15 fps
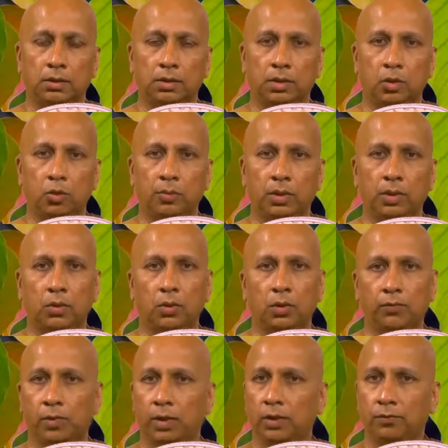human or
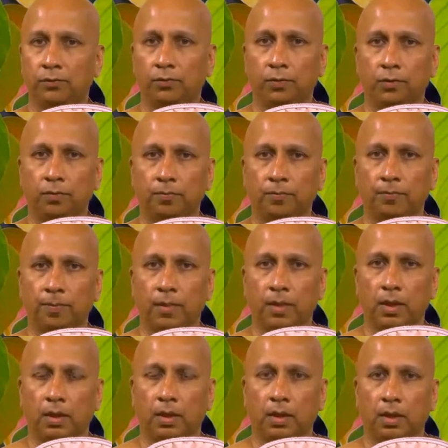divine form.
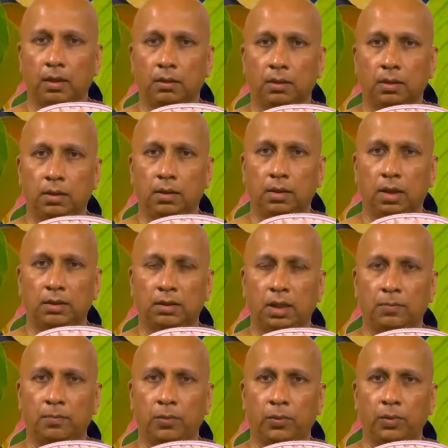And then at
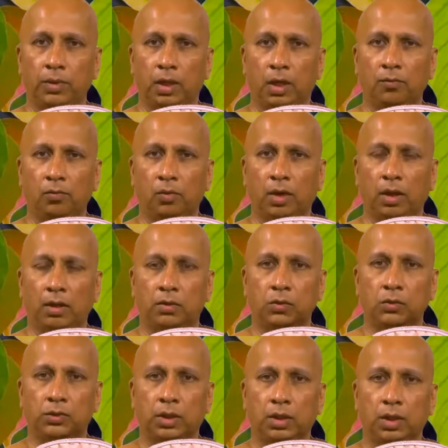that point I would like
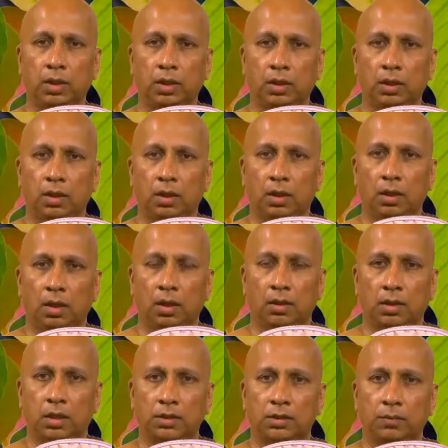to say,
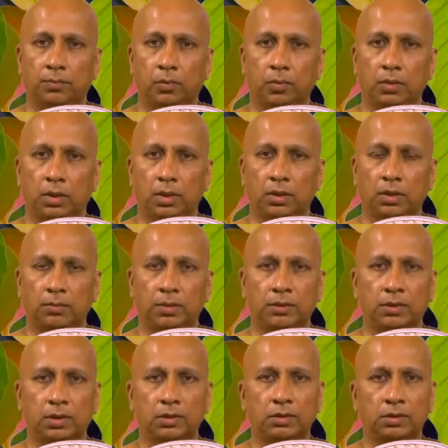touch upon another
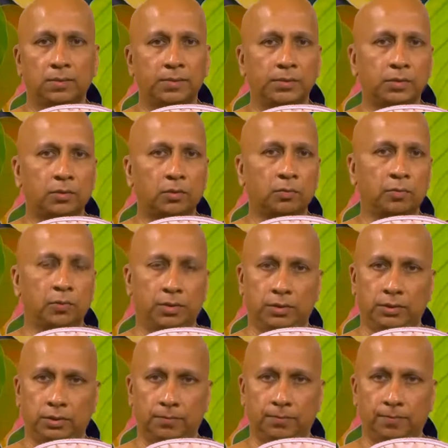misconception of
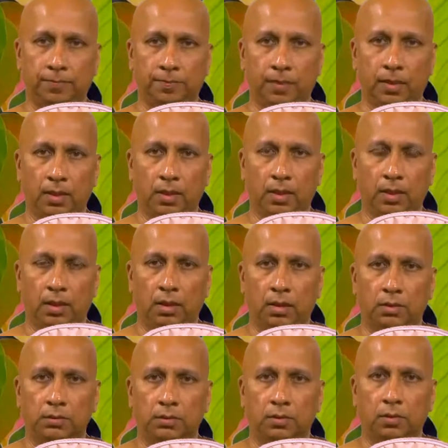Buddhism.
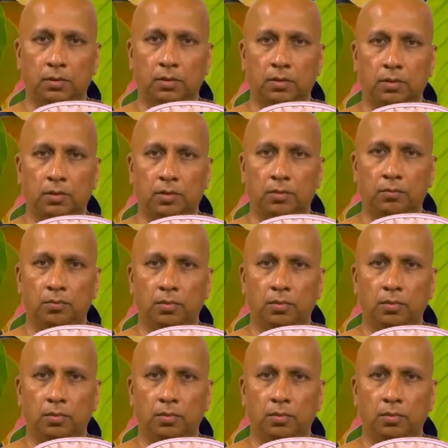So